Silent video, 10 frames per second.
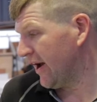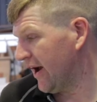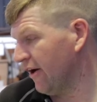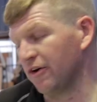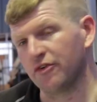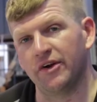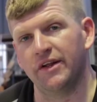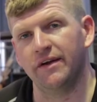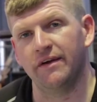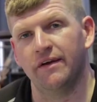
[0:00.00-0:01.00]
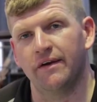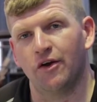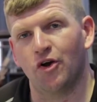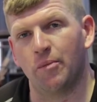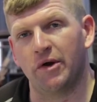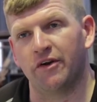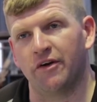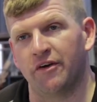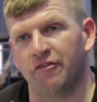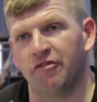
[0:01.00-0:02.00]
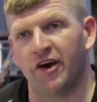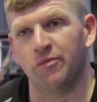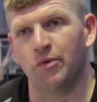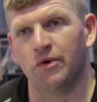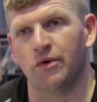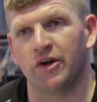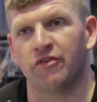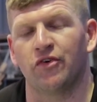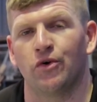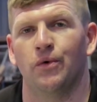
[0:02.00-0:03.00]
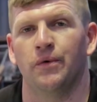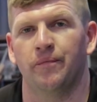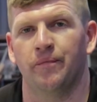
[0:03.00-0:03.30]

aerials or anything, comment on Facebook or give us a call.